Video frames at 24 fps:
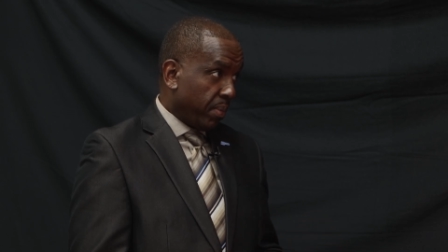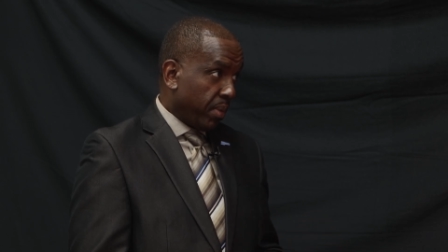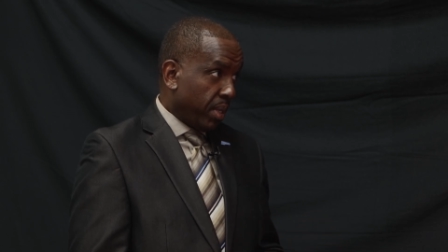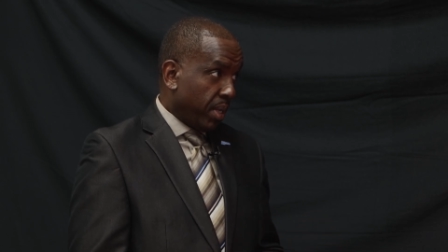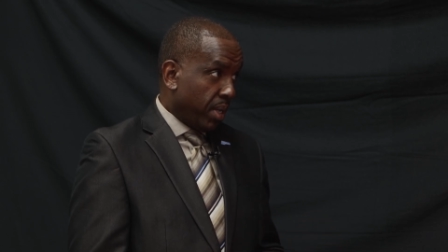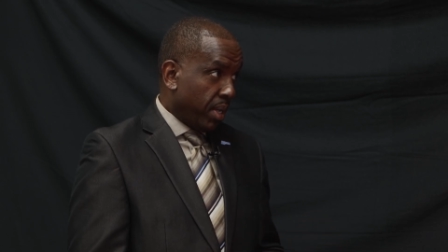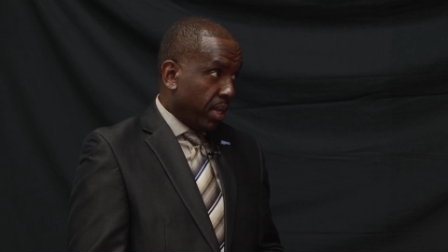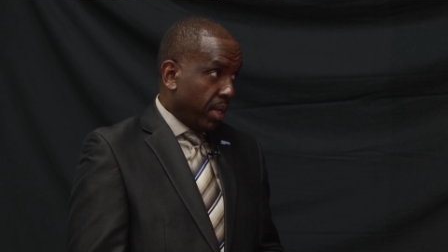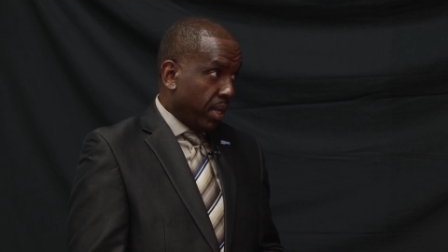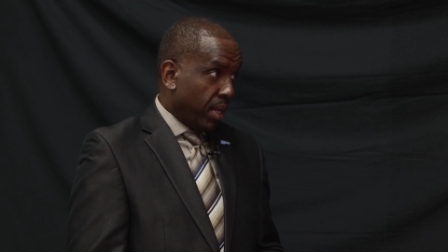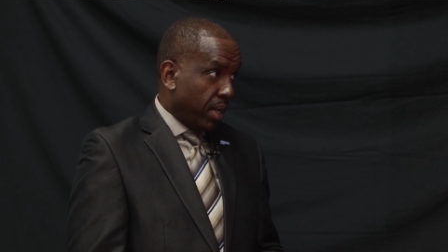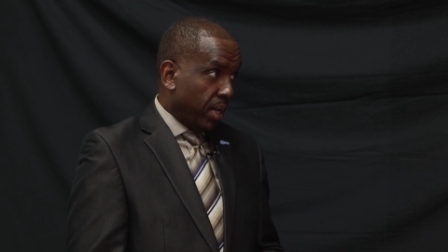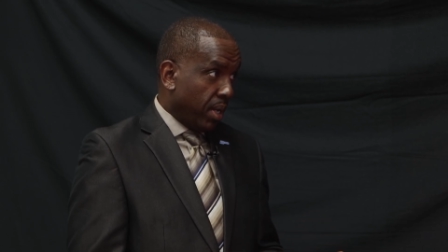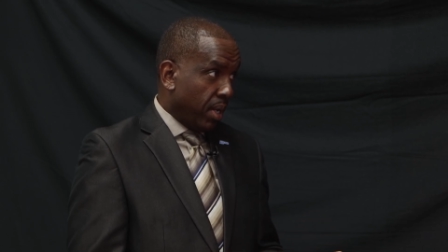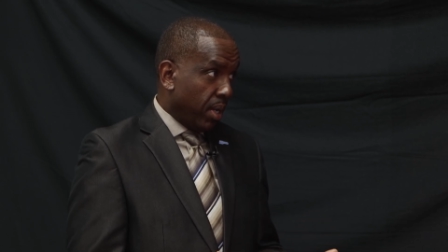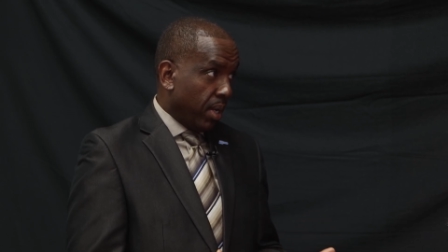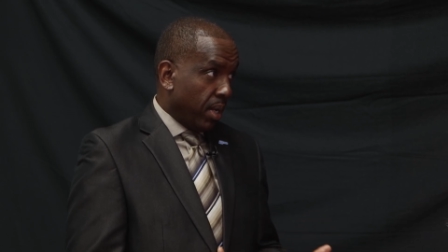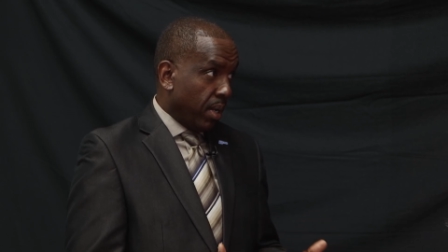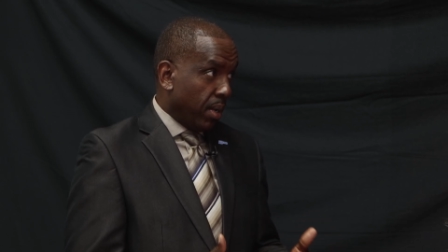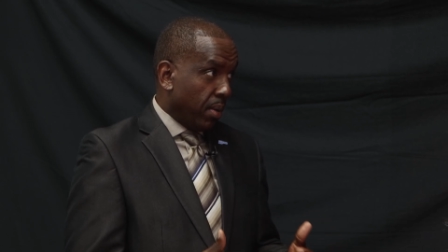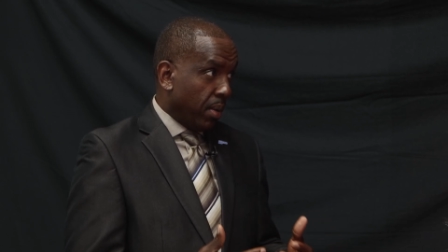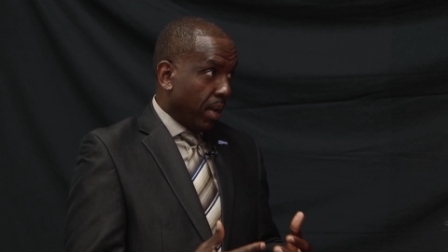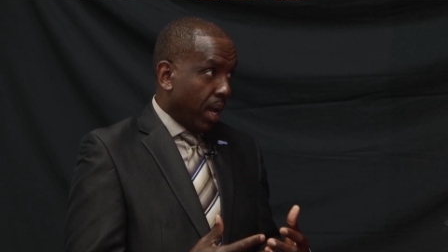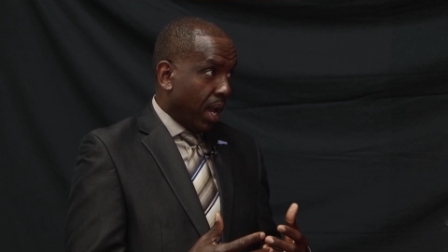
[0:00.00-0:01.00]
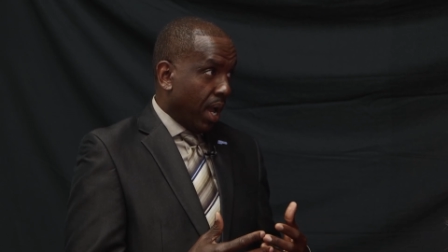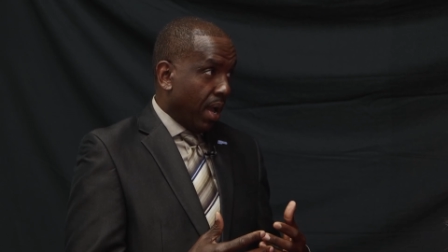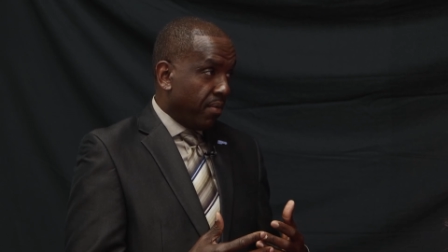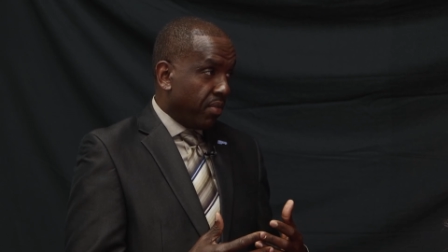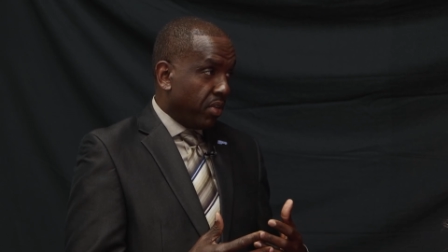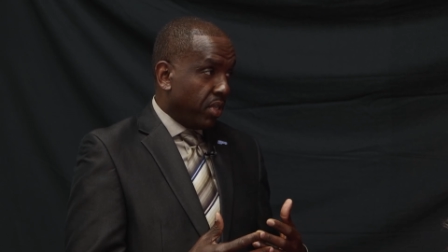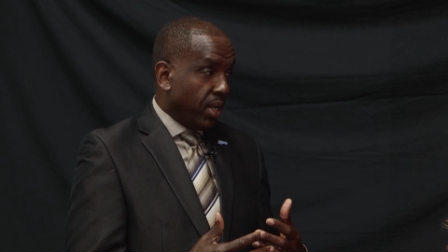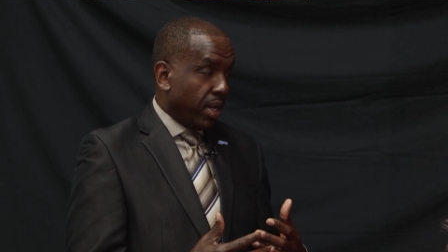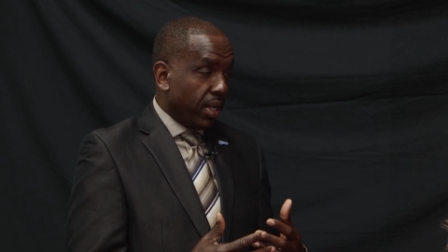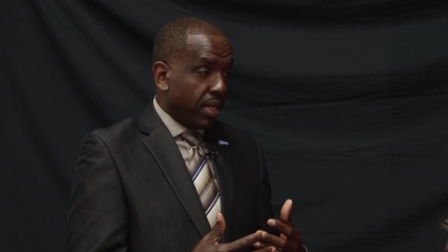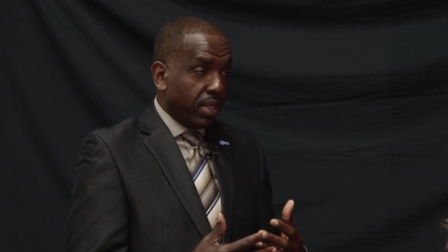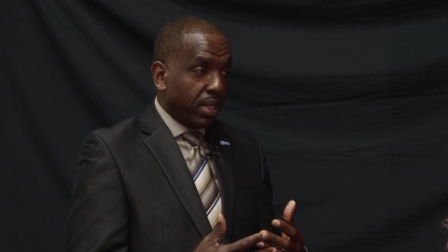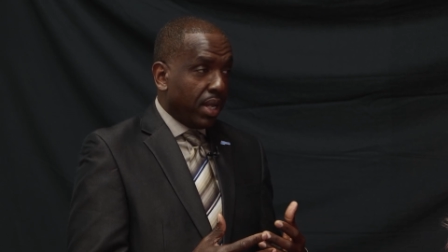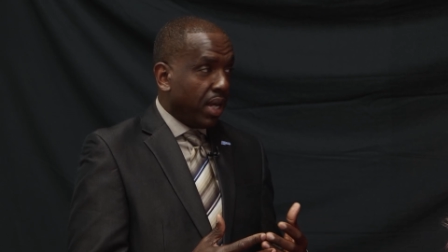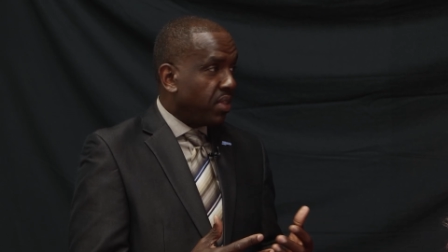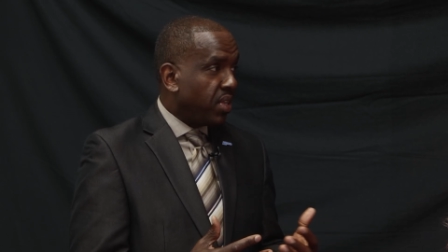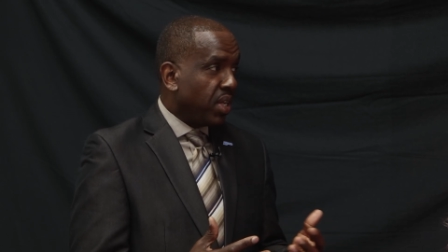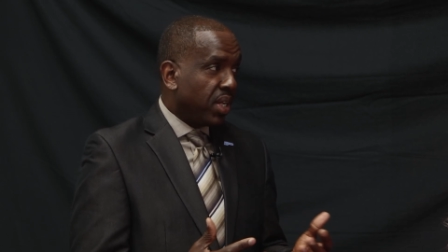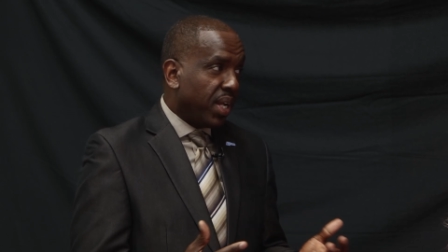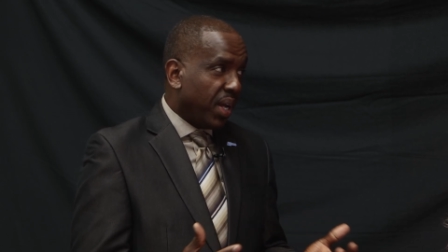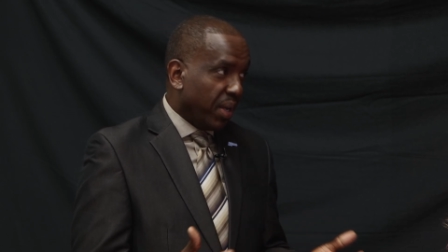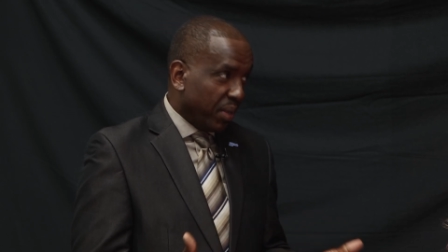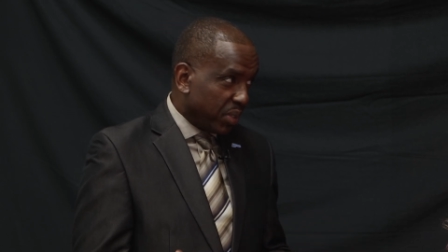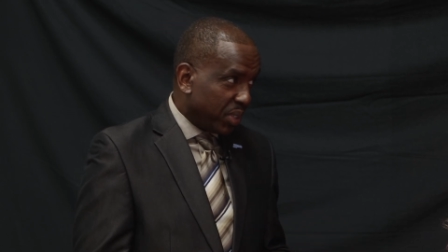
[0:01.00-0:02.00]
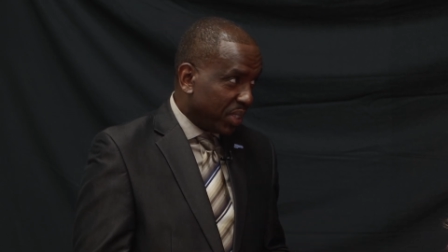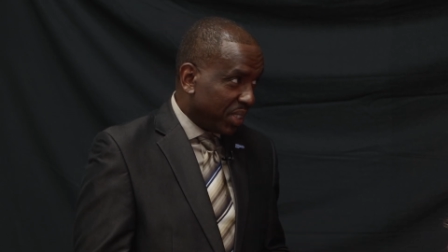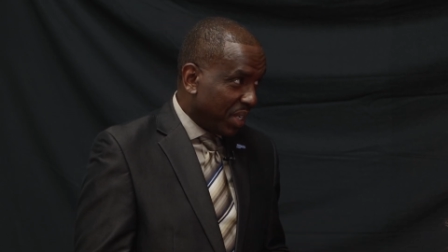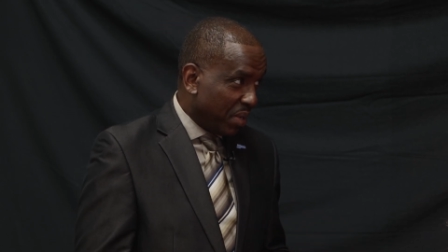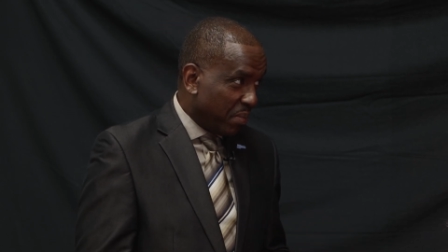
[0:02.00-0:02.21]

Mm-hmm. Uh, I've done nothing else